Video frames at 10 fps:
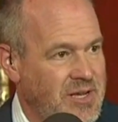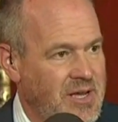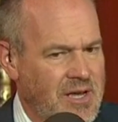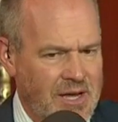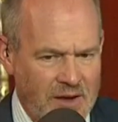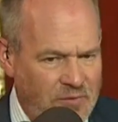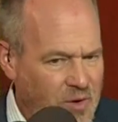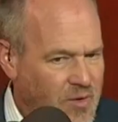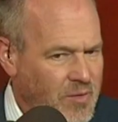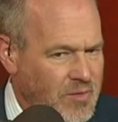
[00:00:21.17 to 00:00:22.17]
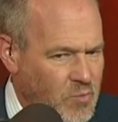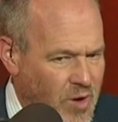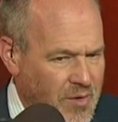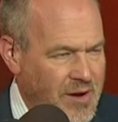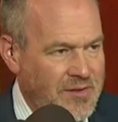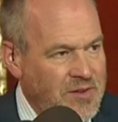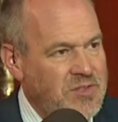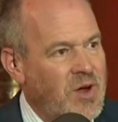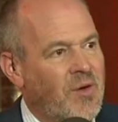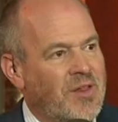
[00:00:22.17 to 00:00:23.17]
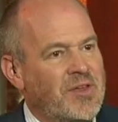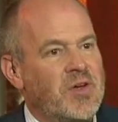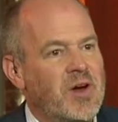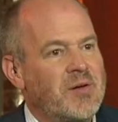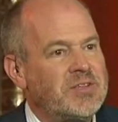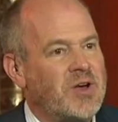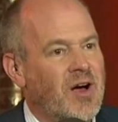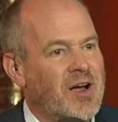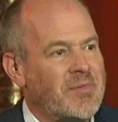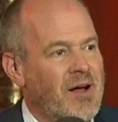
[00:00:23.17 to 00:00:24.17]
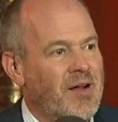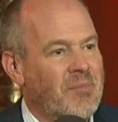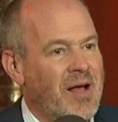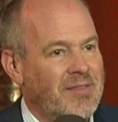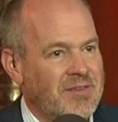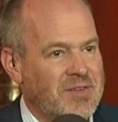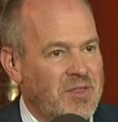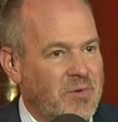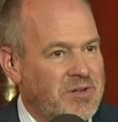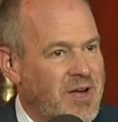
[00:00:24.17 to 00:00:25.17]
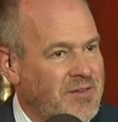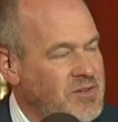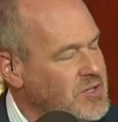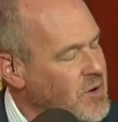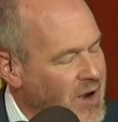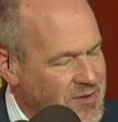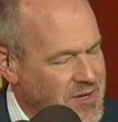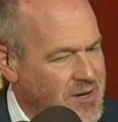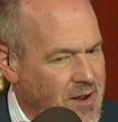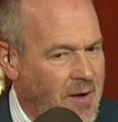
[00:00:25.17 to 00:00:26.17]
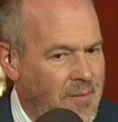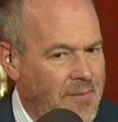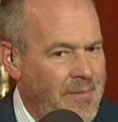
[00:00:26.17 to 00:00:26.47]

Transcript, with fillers: Yes. If you're wondering, is this the only thing you're going to be talking about about this on the Rich Eisen show? I say no.